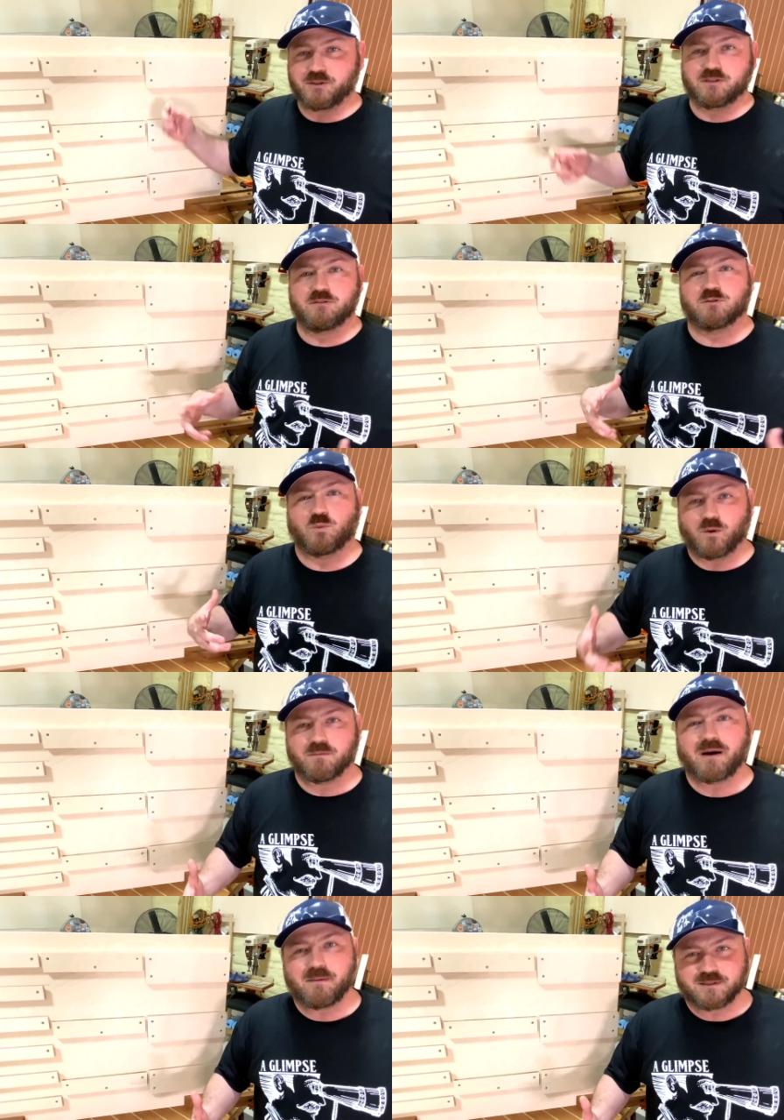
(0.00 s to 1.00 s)
You can use
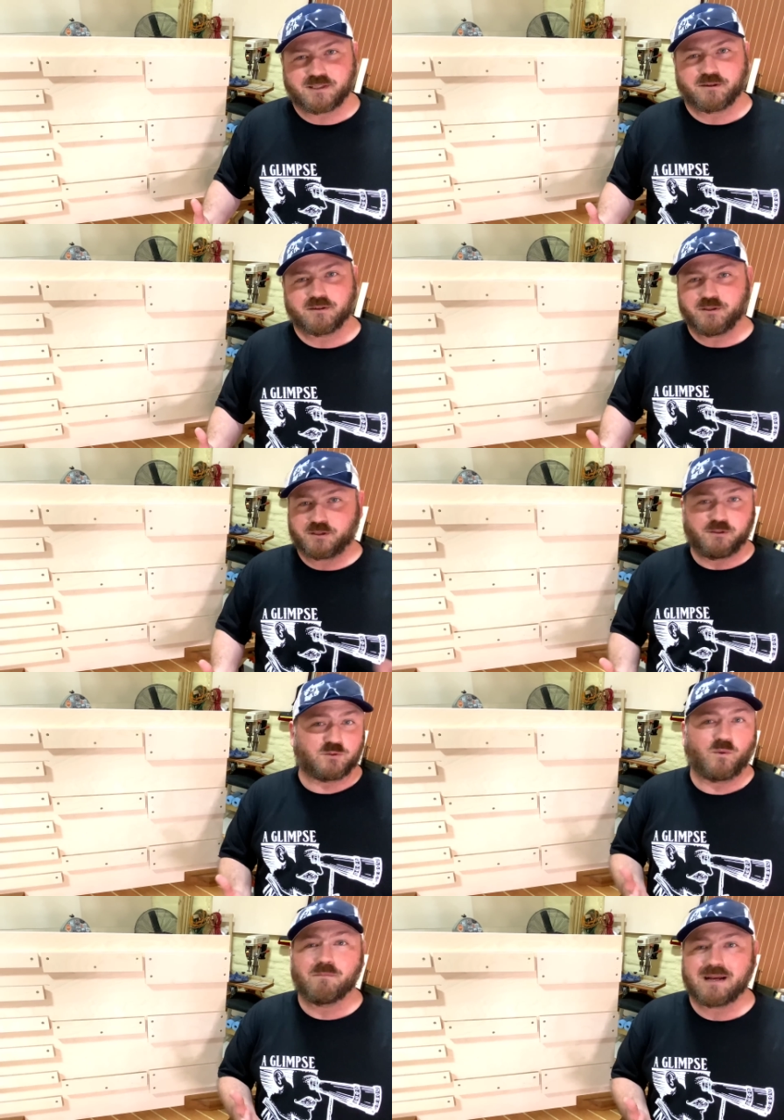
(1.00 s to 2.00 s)
one by material. You can use
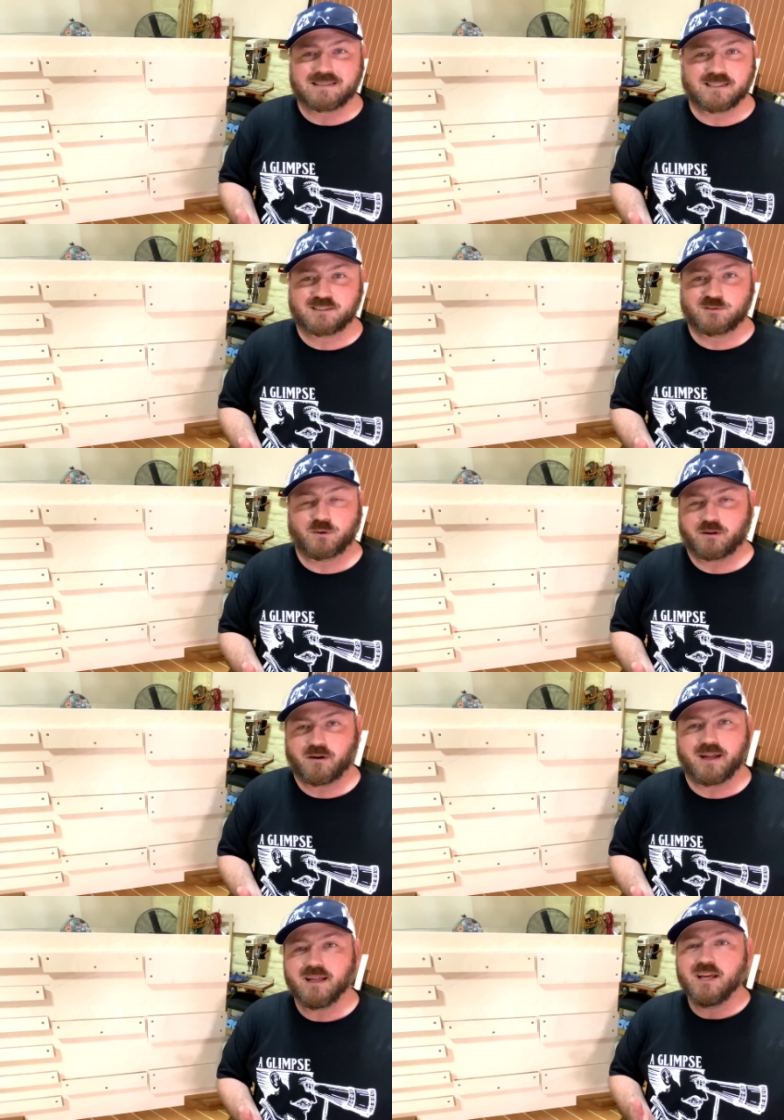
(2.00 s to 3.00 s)
one by sixes work
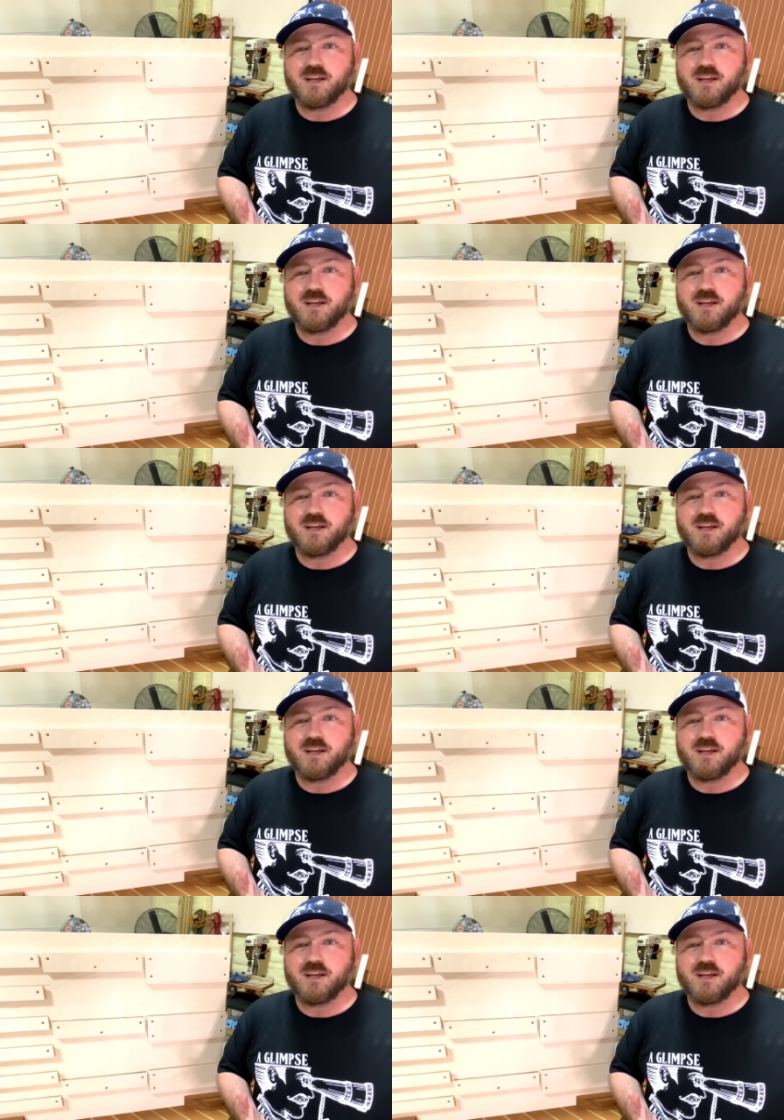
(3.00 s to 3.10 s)
great.